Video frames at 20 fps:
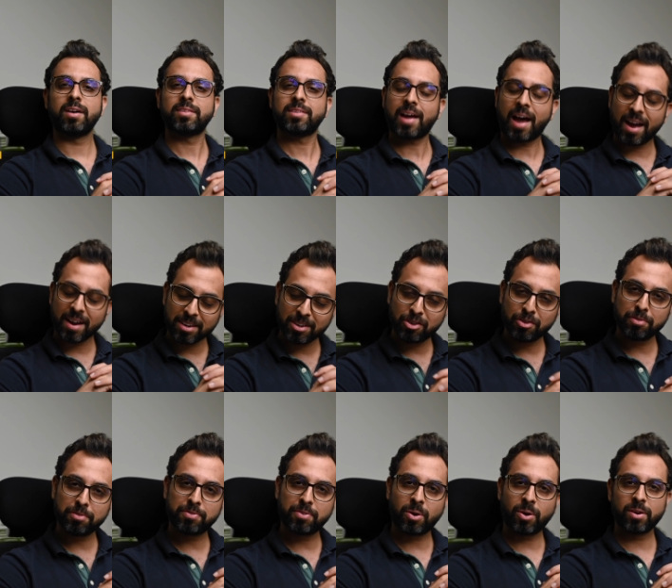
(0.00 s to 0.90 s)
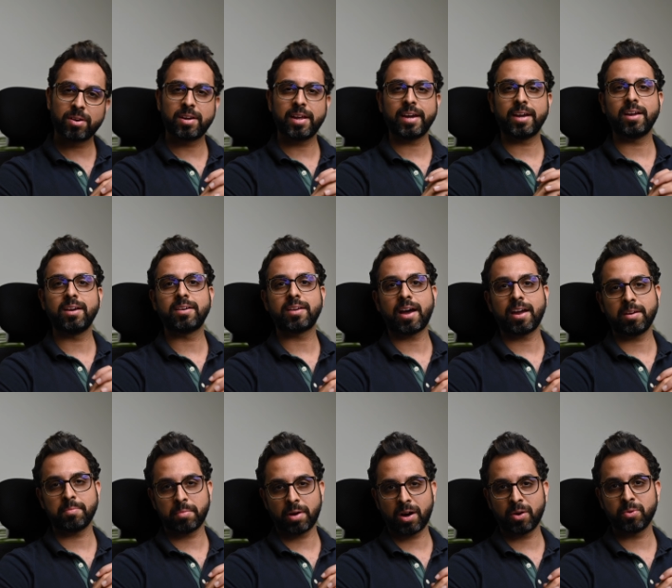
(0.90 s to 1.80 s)
Thank you for taking
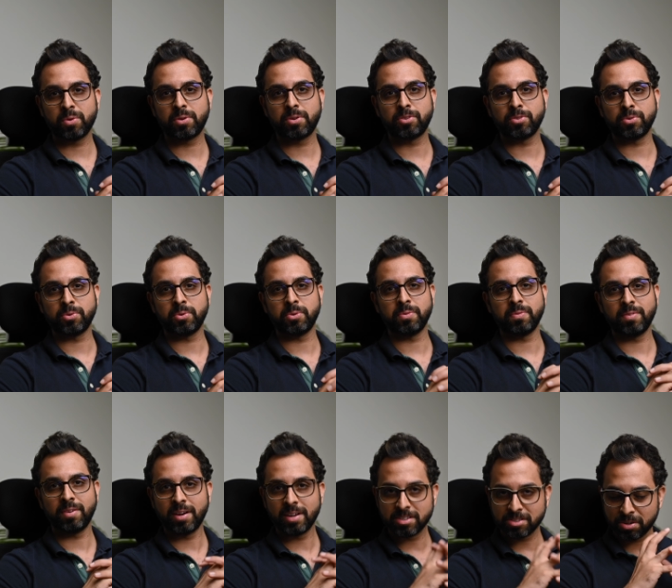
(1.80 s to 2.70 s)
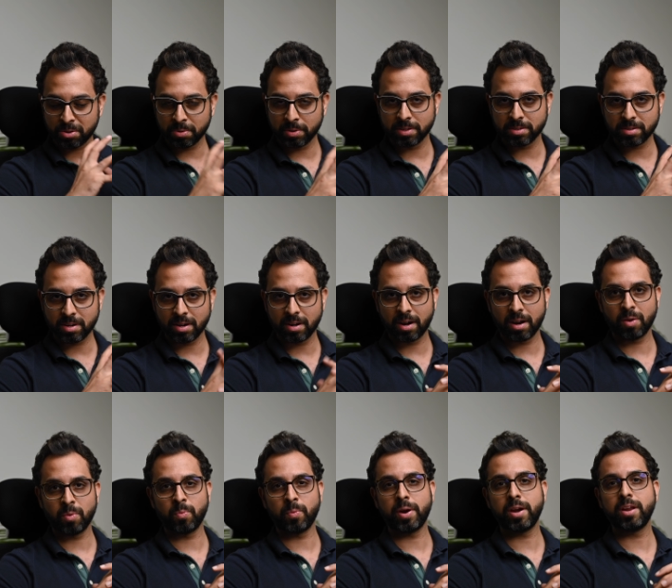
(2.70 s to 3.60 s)
time out to listen to this little
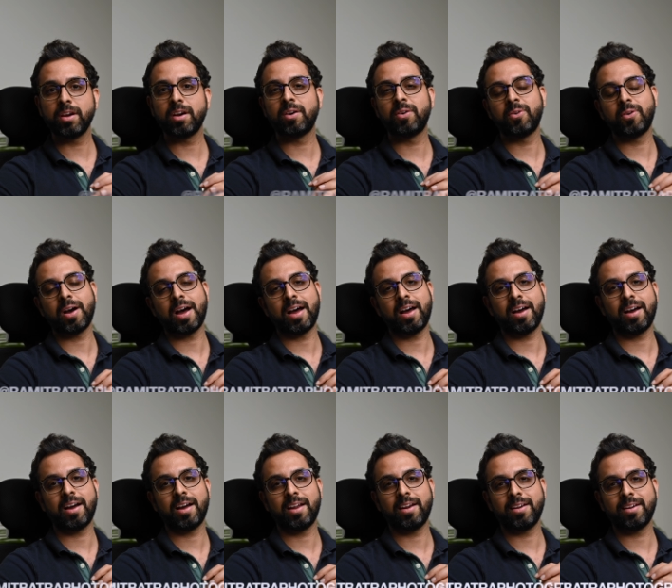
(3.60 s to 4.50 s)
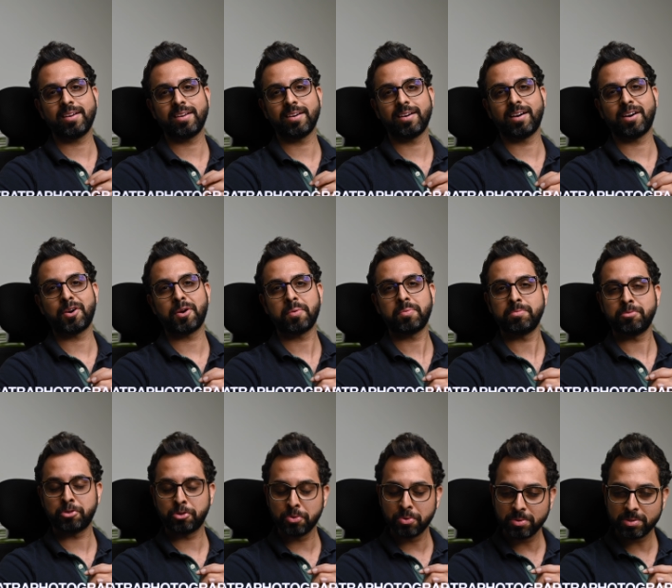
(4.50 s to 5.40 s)
video, and
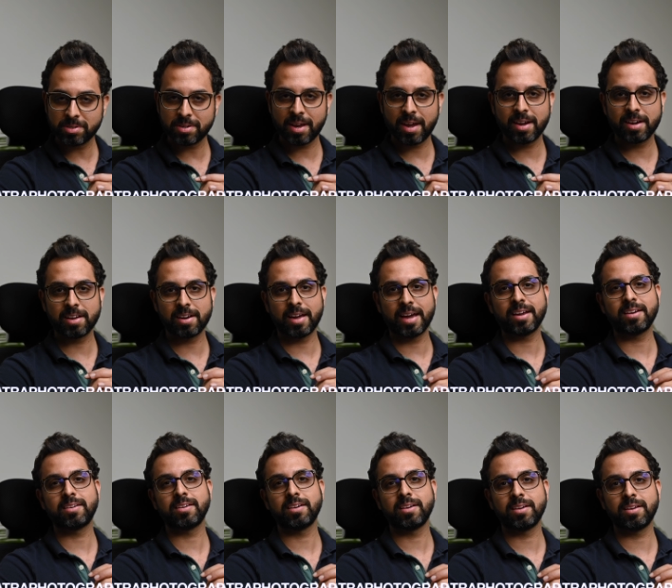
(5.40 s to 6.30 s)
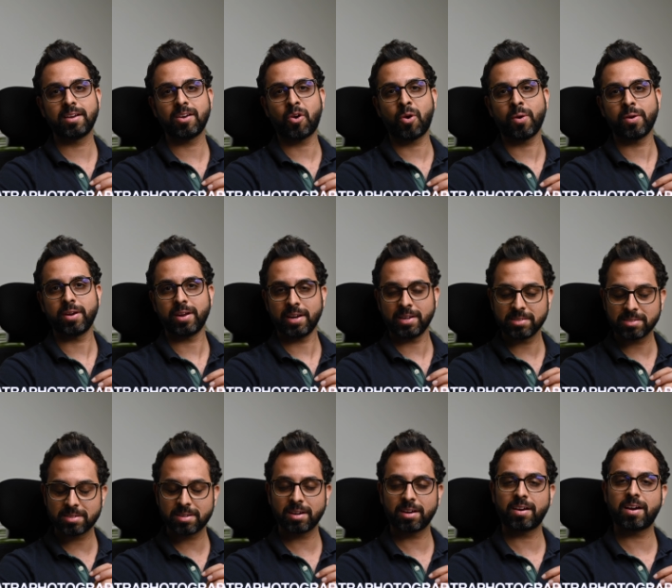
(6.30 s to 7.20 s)
do stay connected on
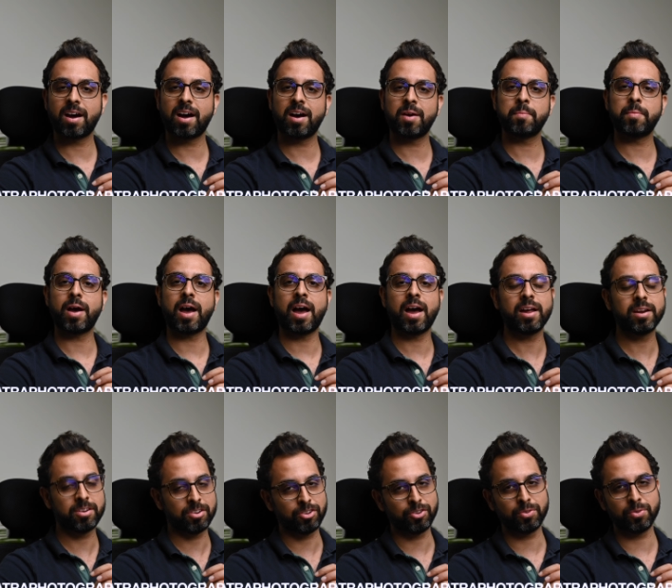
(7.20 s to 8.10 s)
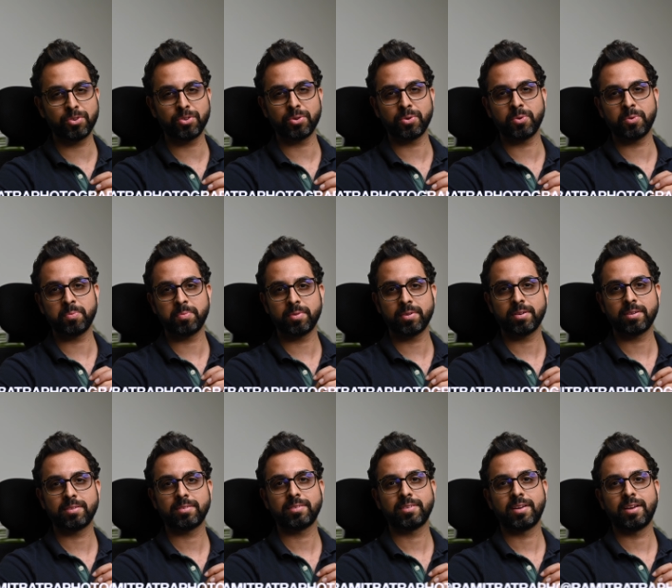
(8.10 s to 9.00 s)
Instagram and
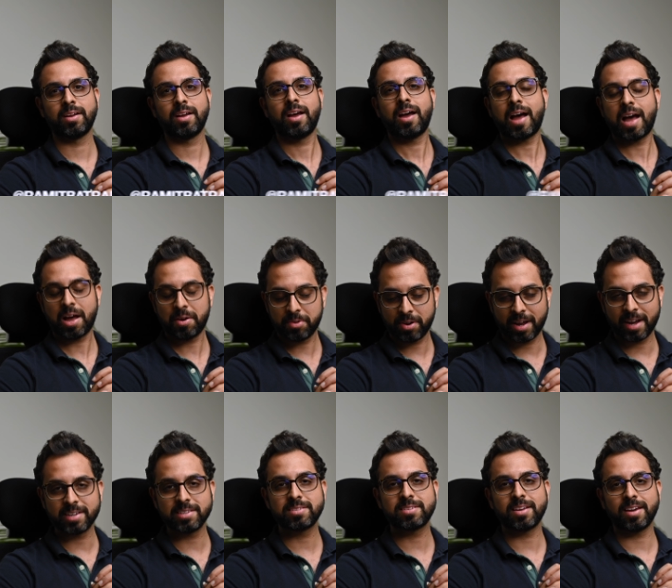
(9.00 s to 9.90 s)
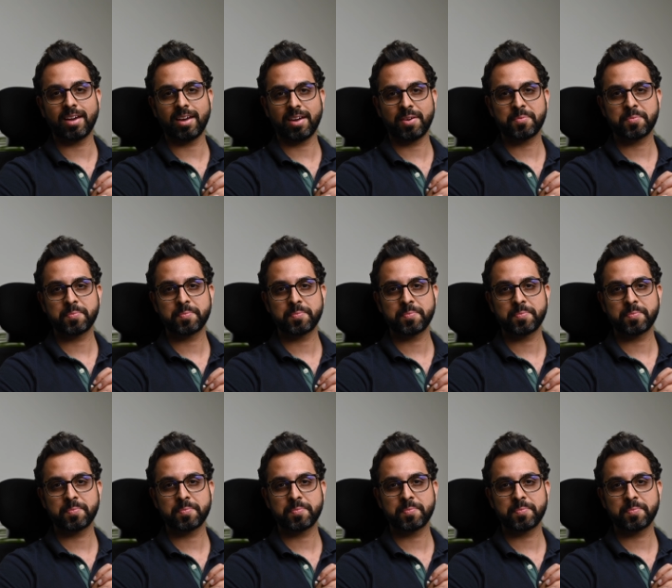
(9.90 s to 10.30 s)
YouTube. Have a nice day.